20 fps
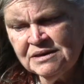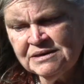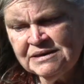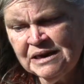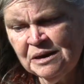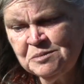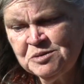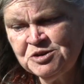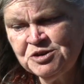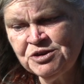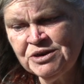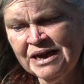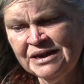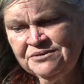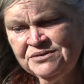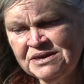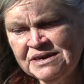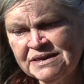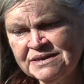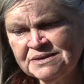Dumpster
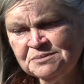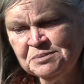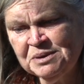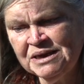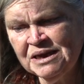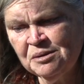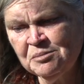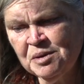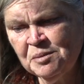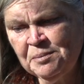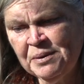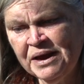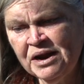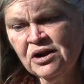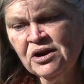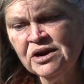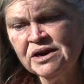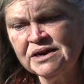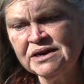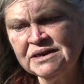diving doesn't become
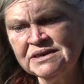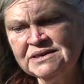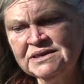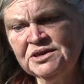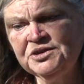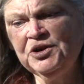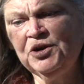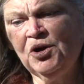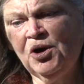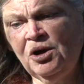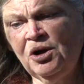apparent until you're